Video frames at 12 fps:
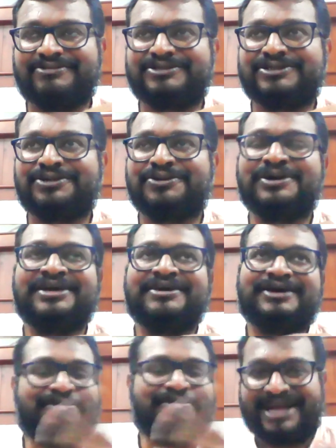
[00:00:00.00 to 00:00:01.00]
so,
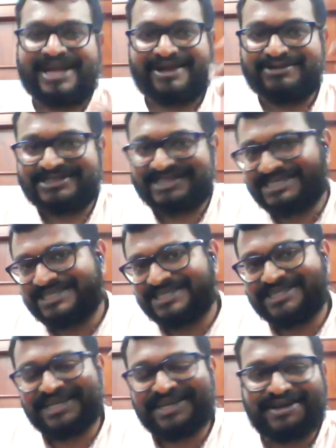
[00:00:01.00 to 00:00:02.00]
I mean, I was
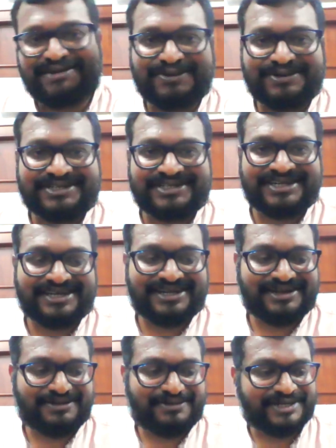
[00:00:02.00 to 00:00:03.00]
just thinking about
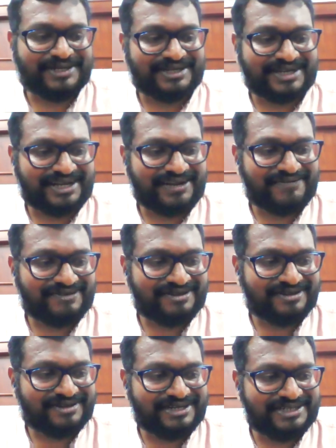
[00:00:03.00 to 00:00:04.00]
one kind of
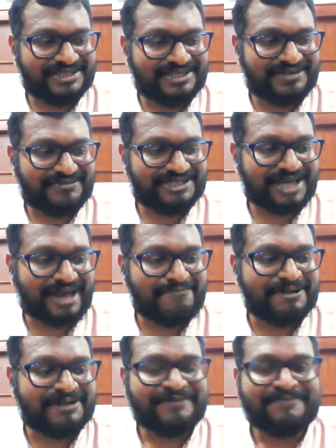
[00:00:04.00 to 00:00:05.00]
an incident which
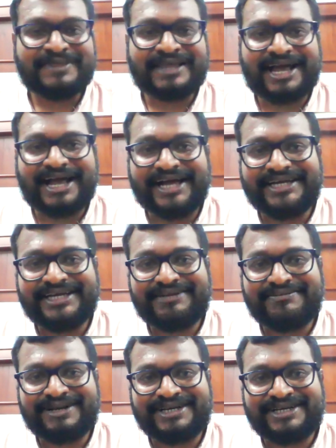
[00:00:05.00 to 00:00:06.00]
happened. I
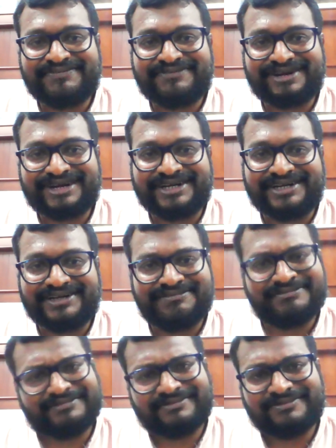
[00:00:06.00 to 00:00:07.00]
and my friend,
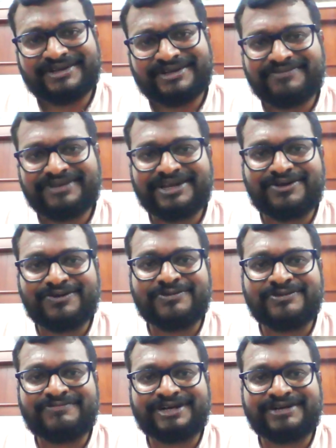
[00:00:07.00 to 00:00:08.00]
well, very
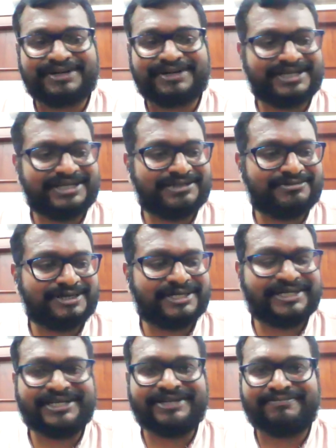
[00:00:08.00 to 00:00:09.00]
close friend, but he's
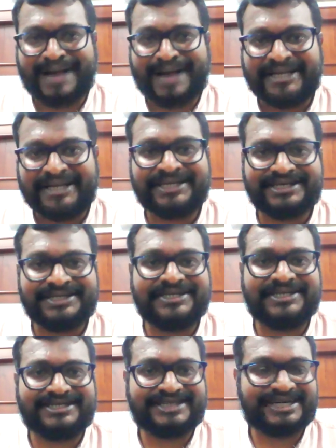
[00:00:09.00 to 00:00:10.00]
working in
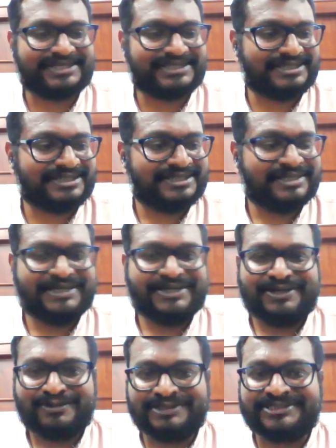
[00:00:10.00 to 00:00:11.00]
banking sector,
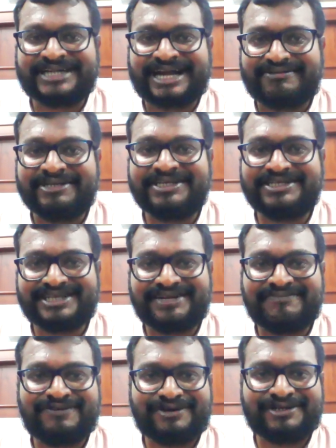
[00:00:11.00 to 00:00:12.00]
was traveling
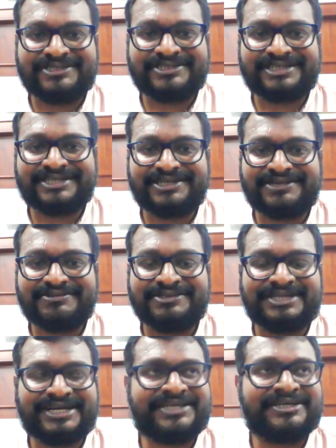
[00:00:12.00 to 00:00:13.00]
inside a forest, and he
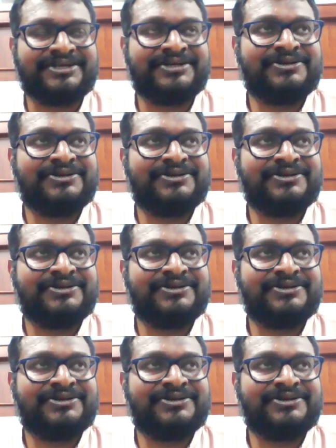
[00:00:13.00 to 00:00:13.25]
was like,